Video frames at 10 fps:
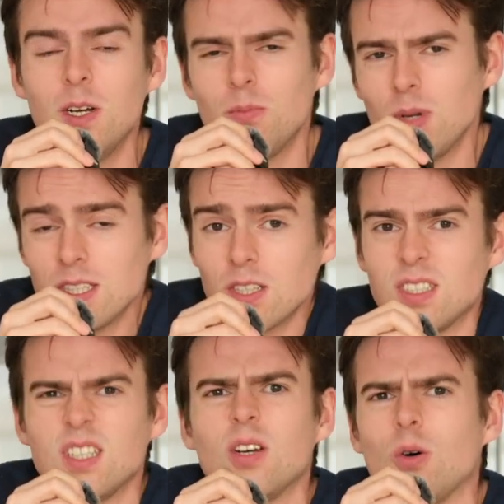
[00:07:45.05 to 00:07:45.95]
please
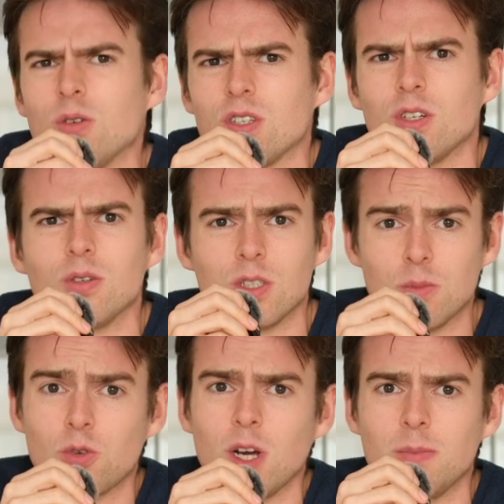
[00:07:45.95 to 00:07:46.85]
consider also
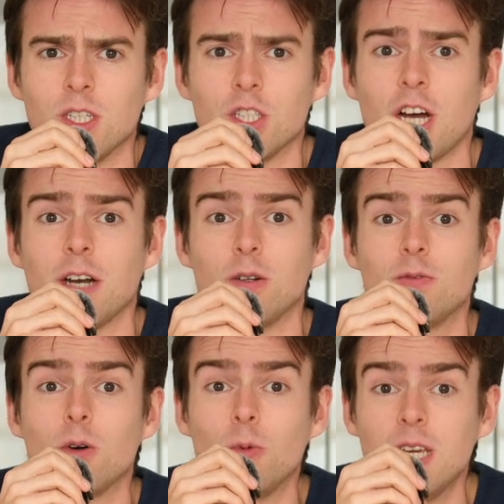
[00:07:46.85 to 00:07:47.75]
subscribing to the channel
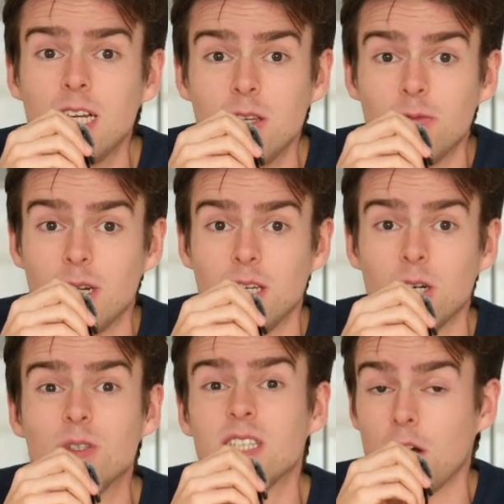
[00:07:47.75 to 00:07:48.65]
for weekly
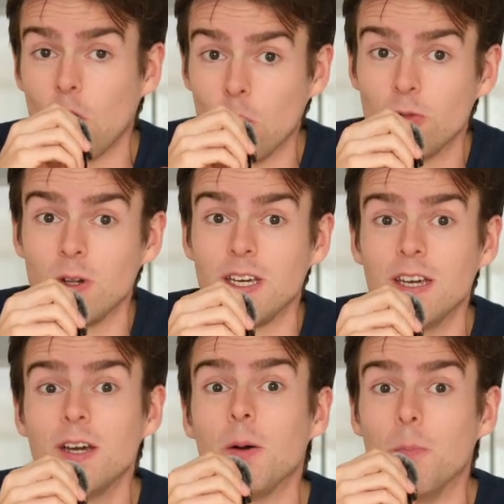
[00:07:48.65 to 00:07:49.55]
videos that
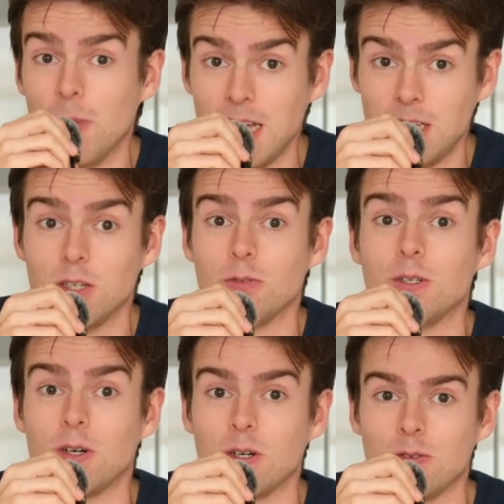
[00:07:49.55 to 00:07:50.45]
hopefully make your
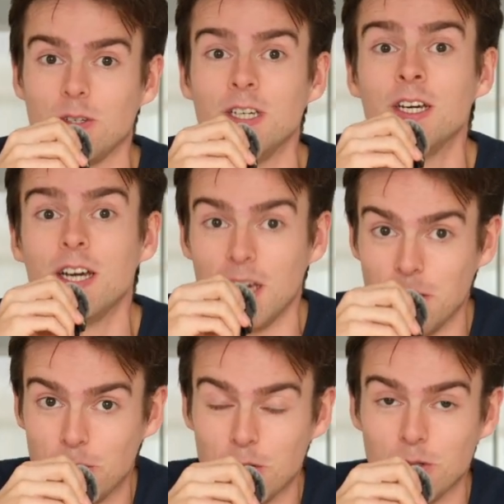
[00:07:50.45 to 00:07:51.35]
photography
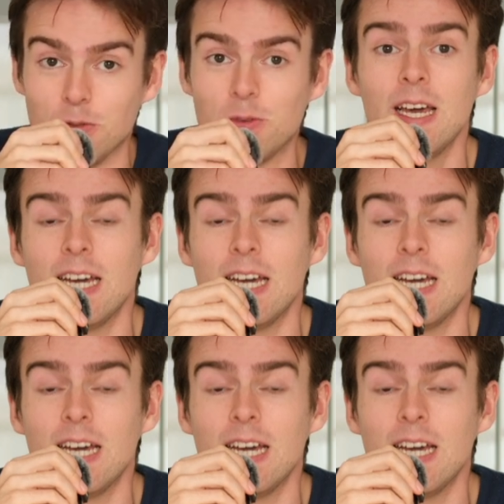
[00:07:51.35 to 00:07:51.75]
improve.